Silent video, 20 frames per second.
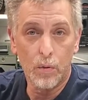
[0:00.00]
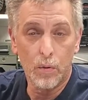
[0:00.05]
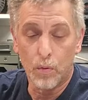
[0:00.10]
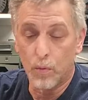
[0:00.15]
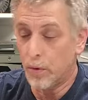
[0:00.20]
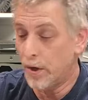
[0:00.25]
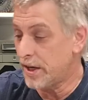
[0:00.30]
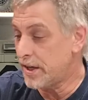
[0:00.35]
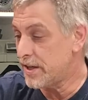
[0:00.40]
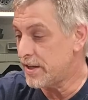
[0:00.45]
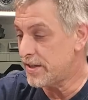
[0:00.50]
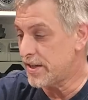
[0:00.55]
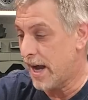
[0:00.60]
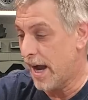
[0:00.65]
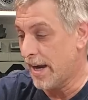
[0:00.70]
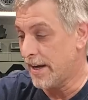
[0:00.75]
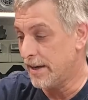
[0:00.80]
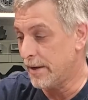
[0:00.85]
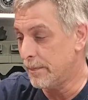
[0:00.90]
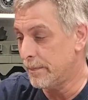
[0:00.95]

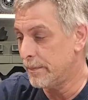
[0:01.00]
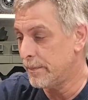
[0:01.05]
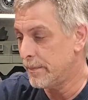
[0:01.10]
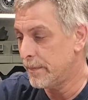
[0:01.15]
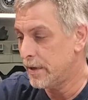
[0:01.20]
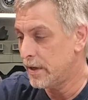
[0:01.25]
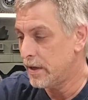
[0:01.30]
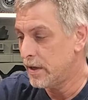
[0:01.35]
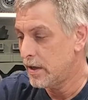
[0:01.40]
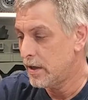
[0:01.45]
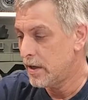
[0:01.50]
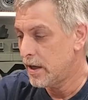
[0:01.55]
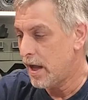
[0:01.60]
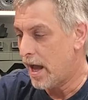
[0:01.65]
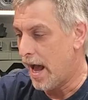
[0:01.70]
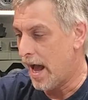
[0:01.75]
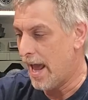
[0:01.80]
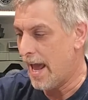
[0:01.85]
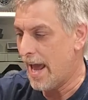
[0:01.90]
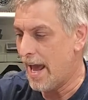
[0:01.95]
redesigned it.
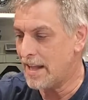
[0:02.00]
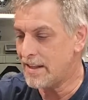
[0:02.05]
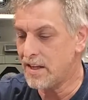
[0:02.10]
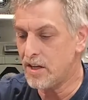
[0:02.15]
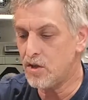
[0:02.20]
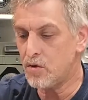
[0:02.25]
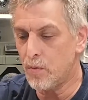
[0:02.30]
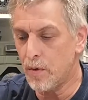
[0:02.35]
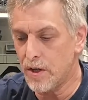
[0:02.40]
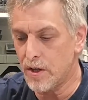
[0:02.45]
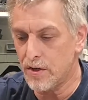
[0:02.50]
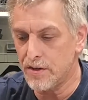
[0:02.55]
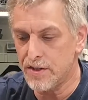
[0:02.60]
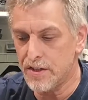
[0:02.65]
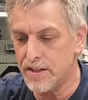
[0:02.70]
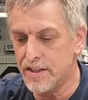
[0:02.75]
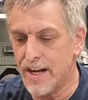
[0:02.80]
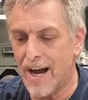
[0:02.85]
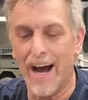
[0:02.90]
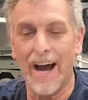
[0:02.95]
I had these wheels
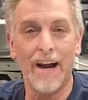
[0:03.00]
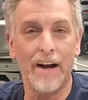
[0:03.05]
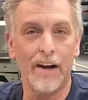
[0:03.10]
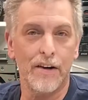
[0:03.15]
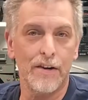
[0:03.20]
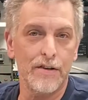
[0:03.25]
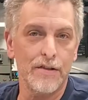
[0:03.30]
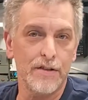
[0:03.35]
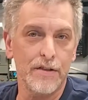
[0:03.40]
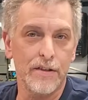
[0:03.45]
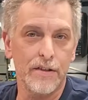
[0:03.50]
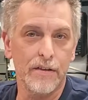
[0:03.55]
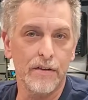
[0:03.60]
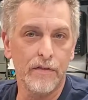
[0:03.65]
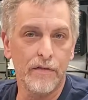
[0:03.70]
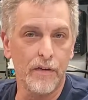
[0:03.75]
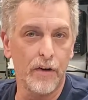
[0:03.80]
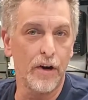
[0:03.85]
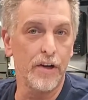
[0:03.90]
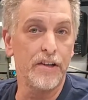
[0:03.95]
and tires
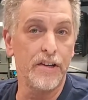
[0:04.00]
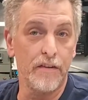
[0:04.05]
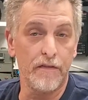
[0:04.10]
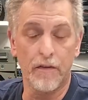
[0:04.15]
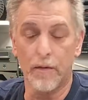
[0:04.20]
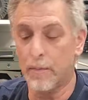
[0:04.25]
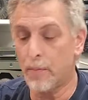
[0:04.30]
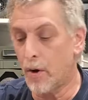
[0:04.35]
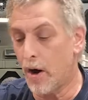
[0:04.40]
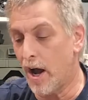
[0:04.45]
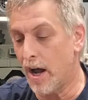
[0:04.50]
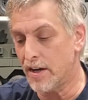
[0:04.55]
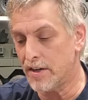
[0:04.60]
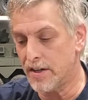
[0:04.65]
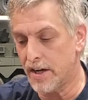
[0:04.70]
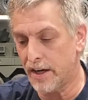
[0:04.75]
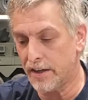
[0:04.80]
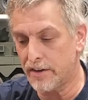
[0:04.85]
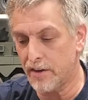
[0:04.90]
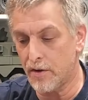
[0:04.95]
for a different
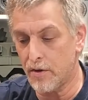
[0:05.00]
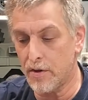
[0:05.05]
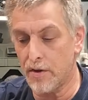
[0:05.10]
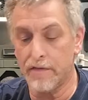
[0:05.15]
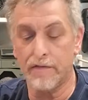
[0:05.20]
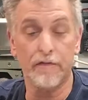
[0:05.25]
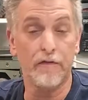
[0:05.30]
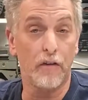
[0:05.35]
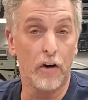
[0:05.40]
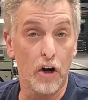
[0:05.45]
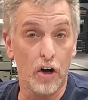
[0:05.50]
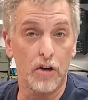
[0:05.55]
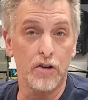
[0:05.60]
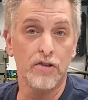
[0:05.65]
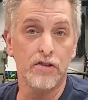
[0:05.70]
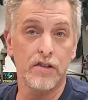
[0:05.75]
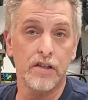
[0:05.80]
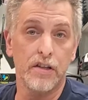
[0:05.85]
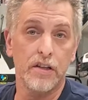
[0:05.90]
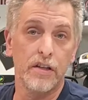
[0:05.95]
project. They're the
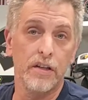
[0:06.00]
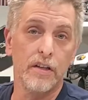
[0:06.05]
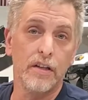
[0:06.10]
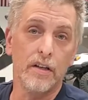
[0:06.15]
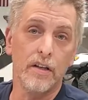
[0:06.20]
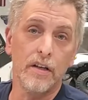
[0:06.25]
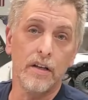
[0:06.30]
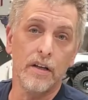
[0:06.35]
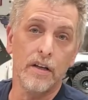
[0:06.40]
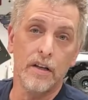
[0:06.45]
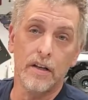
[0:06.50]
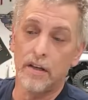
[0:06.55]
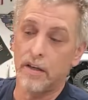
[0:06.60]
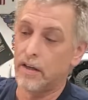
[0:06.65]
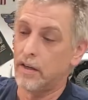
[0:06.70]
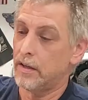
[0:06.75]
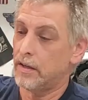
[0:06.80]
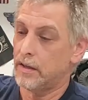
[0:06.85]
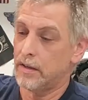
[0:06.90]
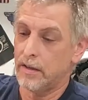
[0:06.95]
first,
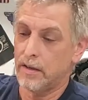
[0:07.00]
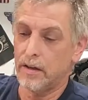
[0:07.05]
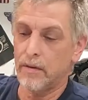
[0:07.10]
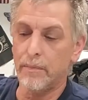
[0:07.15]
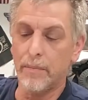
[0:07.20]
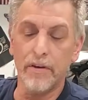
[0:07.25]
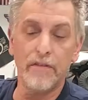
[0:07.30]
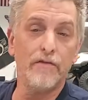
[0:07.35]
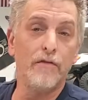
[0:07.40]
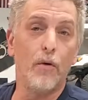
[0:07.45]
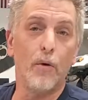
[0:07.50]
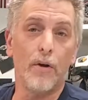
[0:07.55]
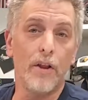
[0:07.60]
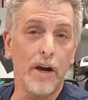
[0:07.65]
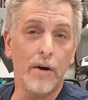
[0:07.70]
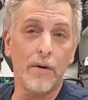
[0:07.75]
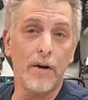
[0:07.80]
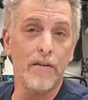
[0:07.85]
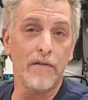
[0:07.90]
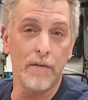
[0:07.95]
before they
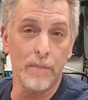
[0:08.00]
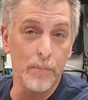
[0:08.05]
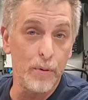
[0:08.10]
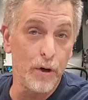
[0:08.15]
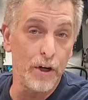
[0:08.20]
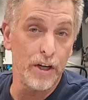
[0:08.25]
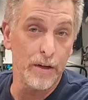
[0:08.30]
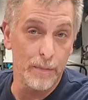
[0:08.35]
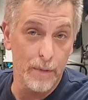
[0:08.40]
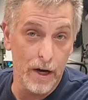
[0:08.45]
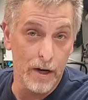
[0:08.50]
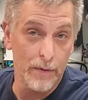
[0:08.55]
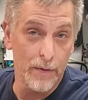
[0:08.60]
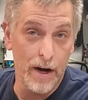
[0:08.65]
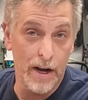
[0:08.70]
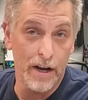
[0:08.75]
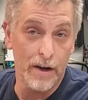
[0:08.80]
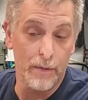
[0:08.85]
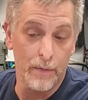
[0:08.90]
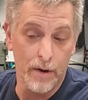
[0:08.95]
were even putting them on
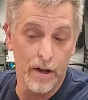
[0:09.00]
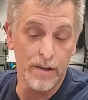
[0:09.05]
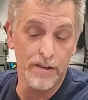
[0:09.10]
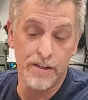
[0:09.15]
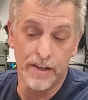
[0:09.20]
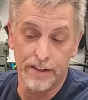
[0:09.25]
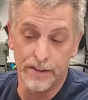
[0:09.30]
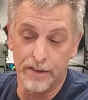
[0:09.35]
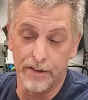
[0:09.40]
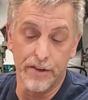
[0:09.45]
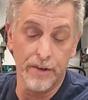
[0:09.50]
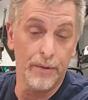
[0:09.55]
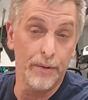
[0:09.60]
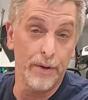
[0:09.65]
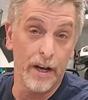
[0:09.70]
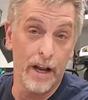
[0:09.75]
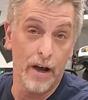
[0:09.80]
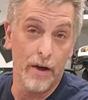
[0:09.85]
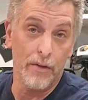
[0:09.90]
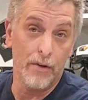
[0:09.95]
ready to runs like they're doing
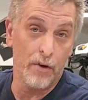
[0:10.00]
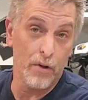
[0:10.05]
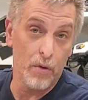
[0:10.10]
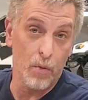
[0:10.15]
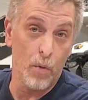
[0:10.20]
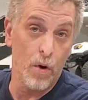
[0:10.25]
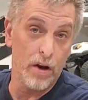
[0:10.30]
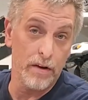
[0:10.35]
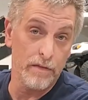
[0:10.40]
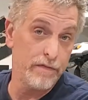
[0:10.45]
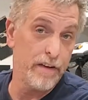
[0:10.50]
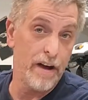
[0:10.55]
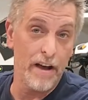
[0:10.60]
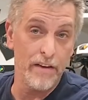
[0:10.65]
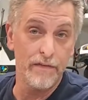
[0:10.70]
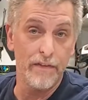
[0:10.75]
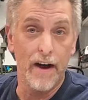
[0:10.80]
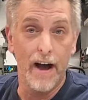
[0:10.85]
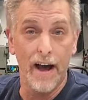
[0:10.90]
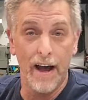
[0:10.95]
now. They're the
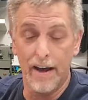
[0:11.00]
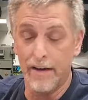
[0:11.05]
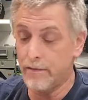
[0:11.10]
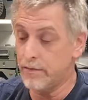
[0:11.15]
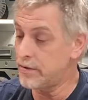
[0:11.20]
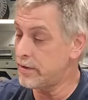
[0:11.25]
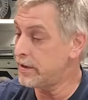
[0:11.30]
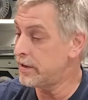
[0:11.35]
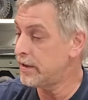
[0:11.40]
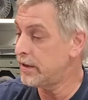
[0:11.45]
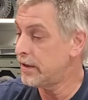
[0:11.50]
155s,